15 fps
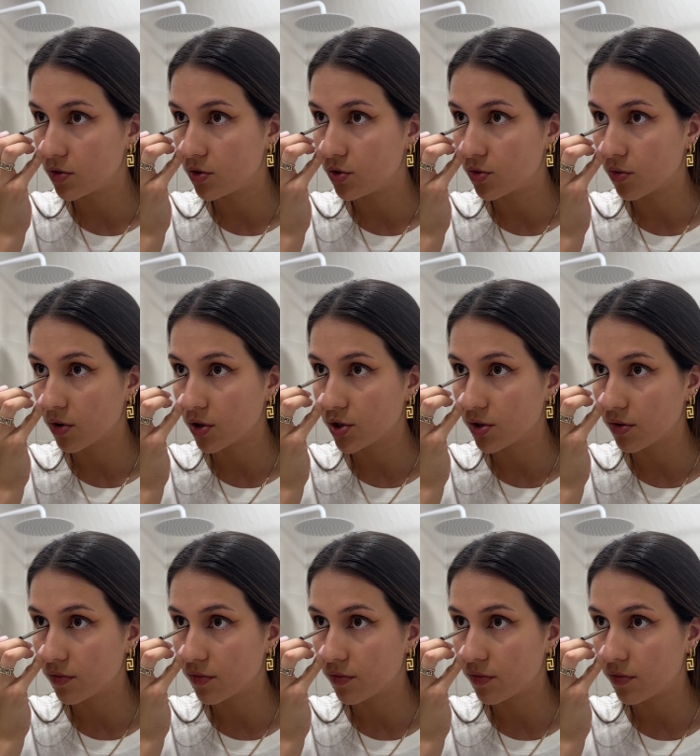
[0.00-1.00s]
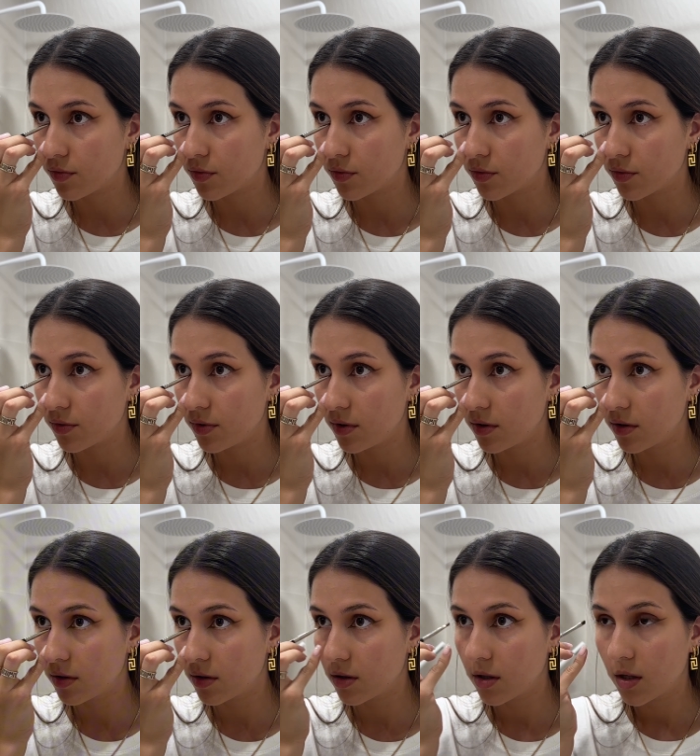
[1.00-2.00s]
Georgian food
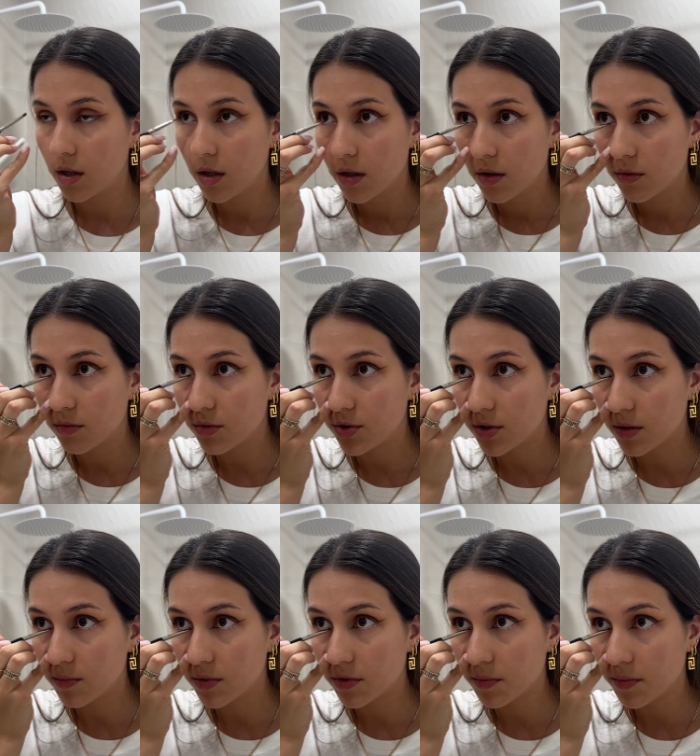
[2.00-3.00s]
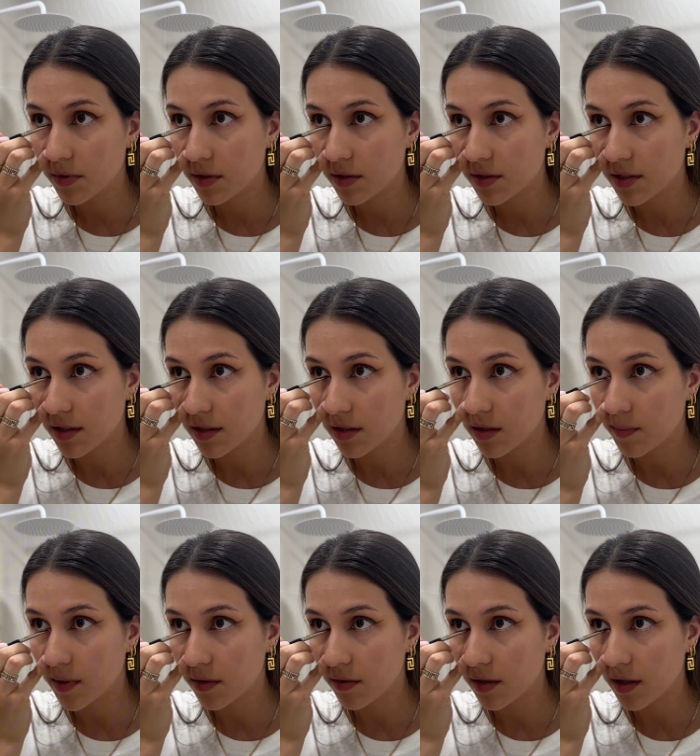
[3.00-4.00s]
which I'm super excited about.